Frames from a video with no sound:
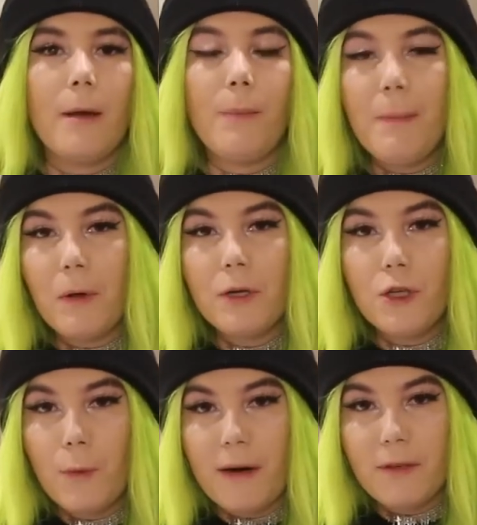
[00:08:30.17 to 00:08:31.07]
People can
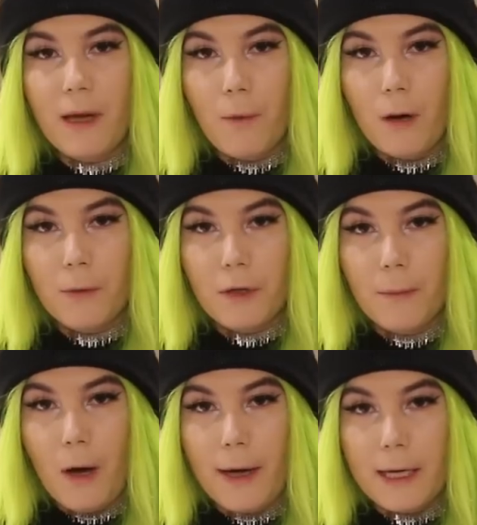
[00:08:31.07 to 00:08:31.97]
do whatever they want with their
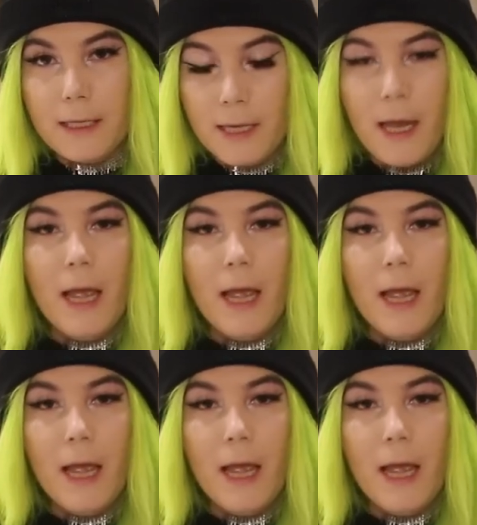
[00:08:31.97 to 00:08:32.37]
bodies.